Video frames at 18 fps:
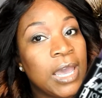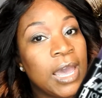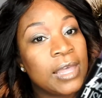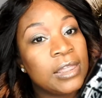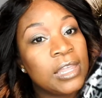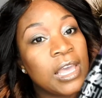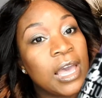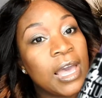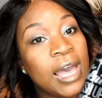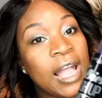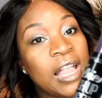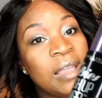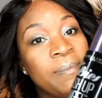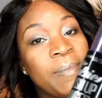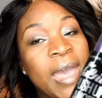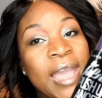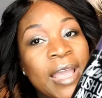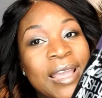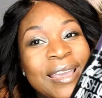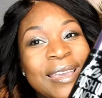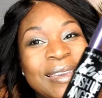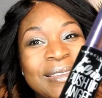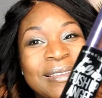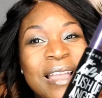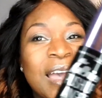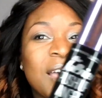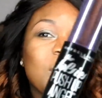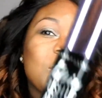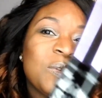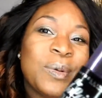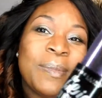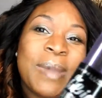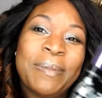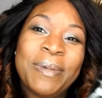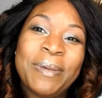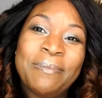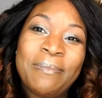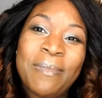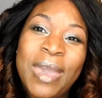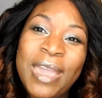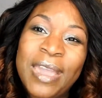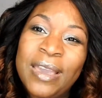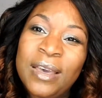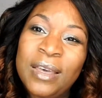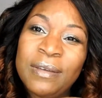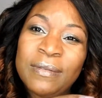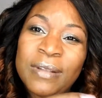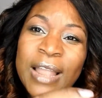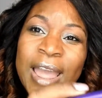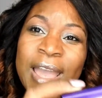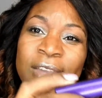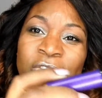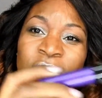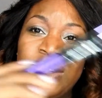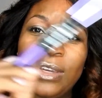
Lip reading: I think I got it back in, I don't know, maybe May of last